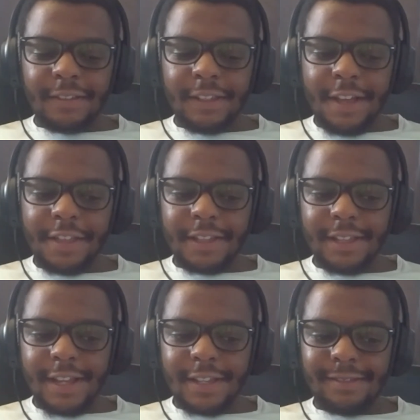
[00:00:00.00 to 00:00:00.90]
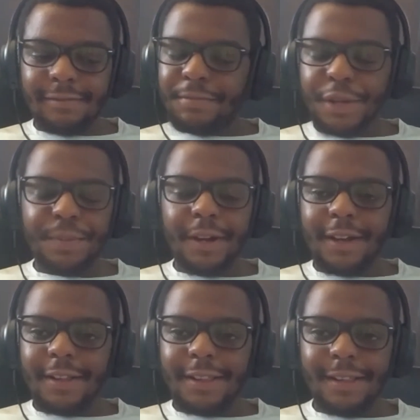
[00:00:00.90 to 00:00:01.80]
I think the most
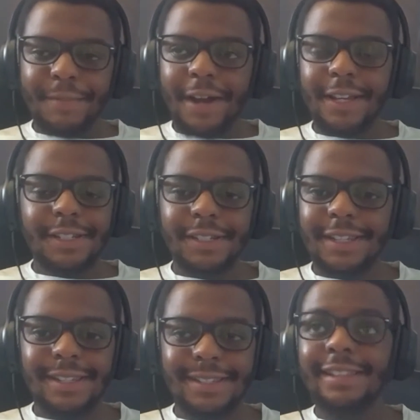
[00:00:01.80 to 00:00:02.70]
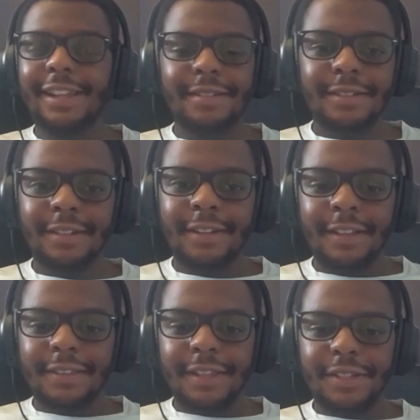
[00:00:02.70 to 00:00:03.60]
part about it is just it's in London.
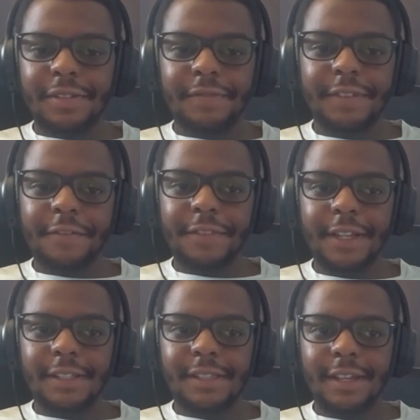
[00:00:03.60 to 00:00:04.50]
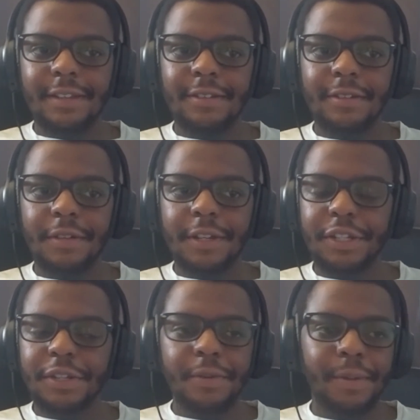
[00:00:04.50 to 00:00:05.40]
There's lots of different things that you can
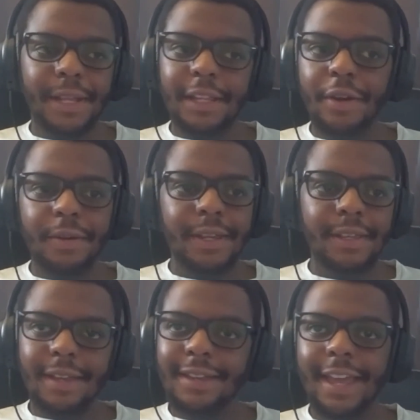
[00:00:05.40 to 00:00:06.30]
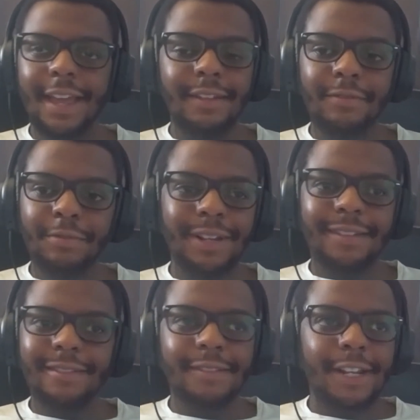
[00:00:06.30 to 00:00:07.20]
just quickly go get like
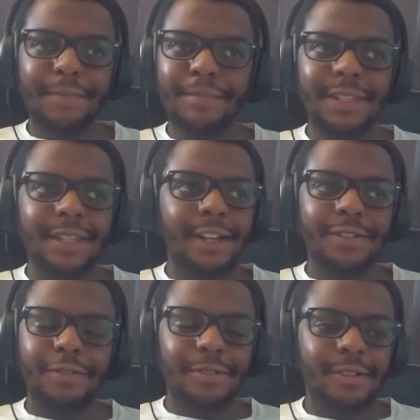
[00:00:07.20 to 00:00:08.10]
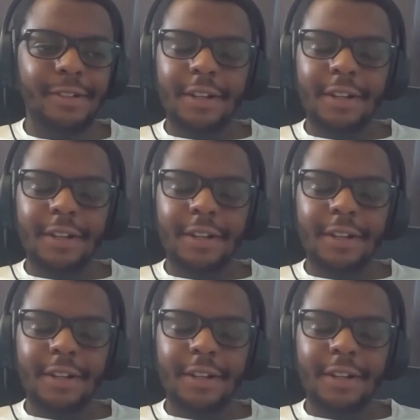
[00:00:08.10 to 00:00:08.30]
at midnight, or